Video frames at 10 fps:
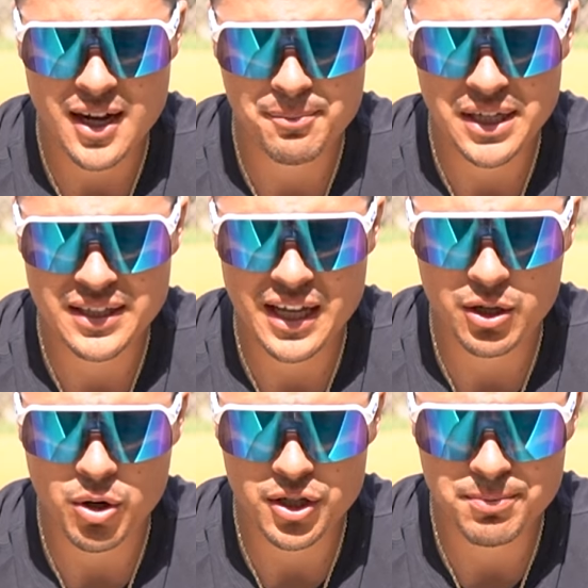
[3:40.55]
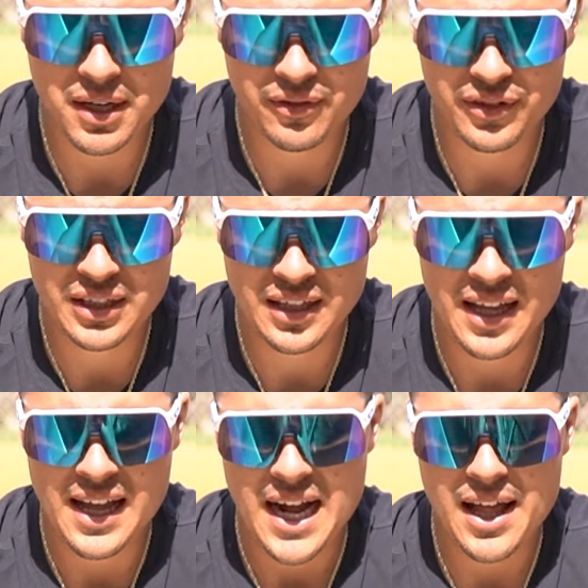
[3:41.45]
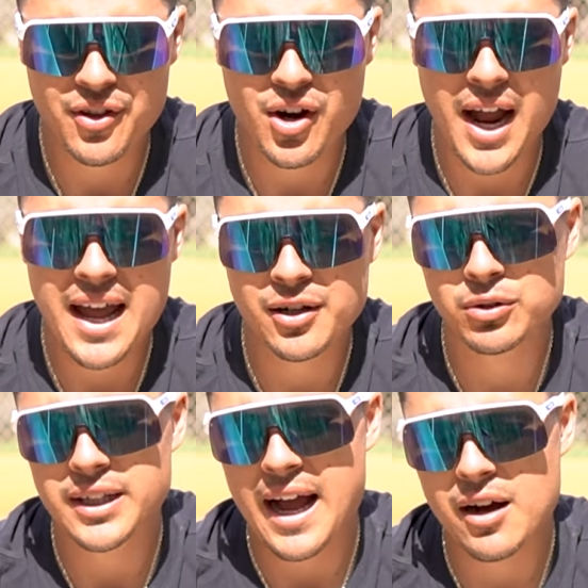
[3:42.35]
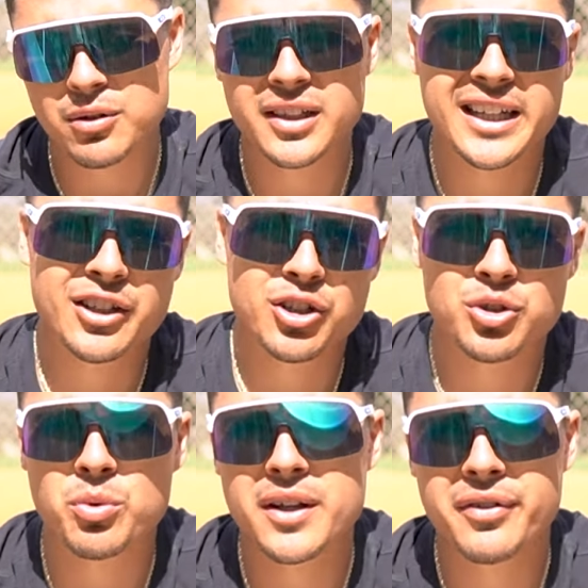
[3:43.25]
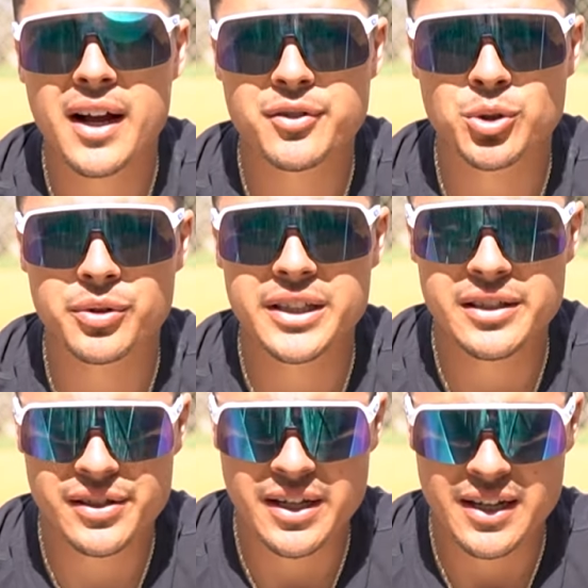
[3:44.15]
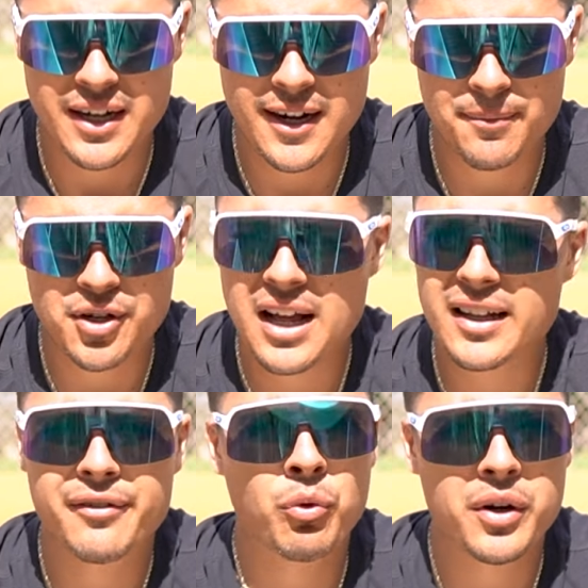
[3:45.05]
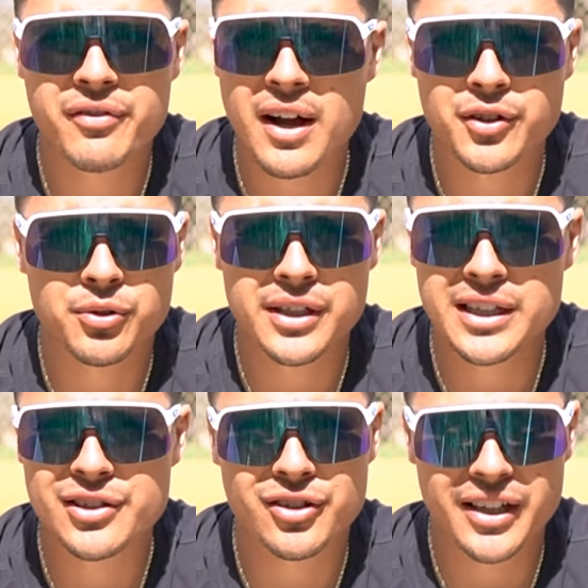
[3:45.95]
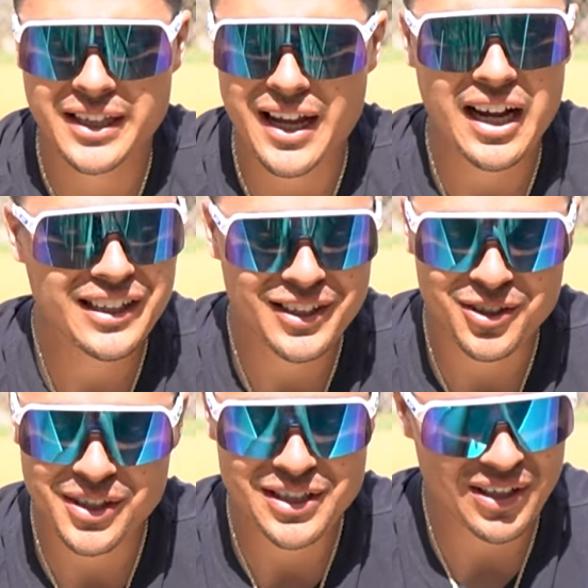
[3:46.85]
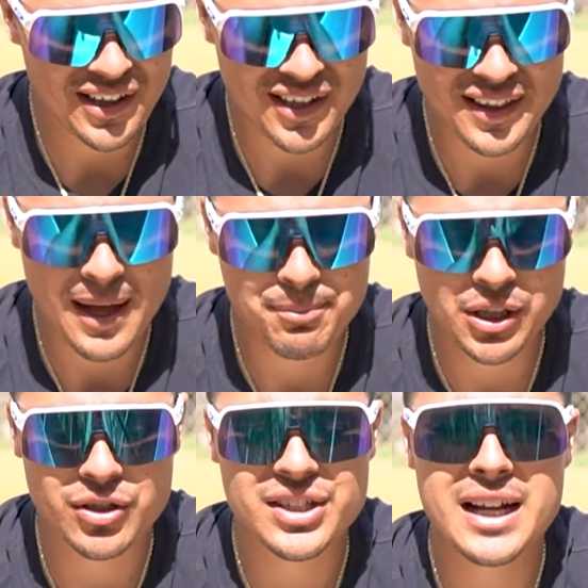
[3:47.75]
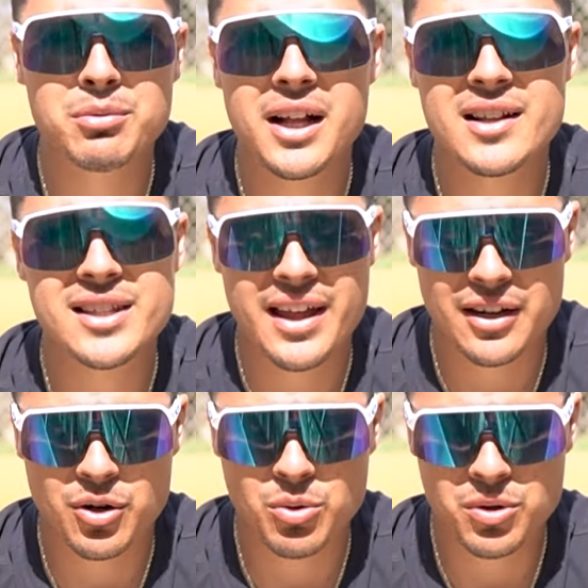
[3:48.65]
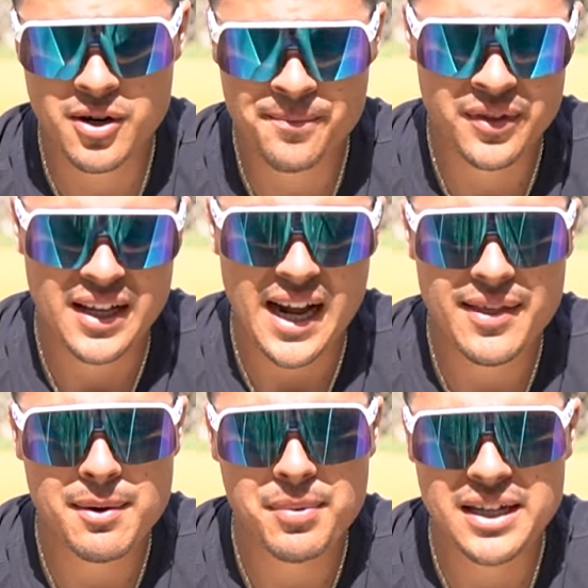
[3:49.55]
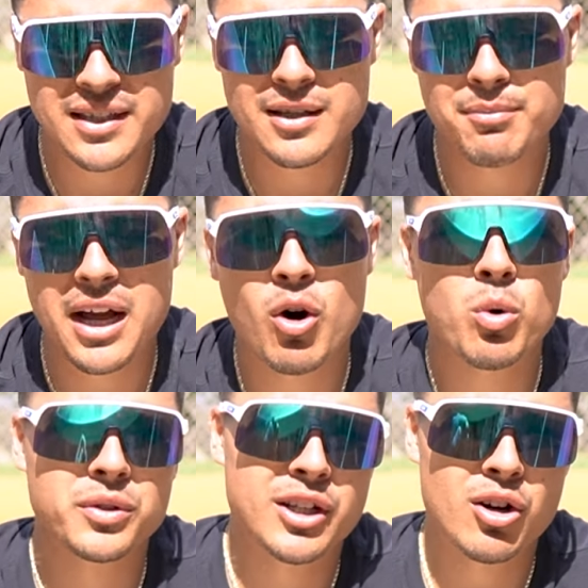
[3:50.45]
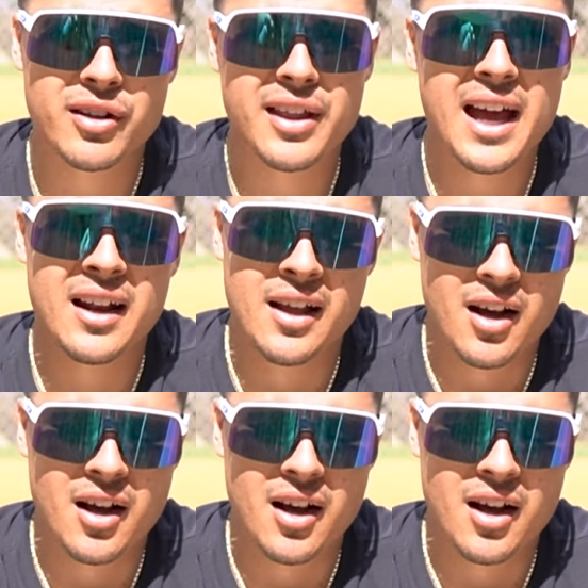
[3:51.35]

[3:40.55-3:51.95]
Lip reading: basically I cross my feet and they're angled out like a good 25 degrees. They're not like 45 degrees or like 90 degrees or anything like that, but you're stabilizing that core. And then basically by holding onto that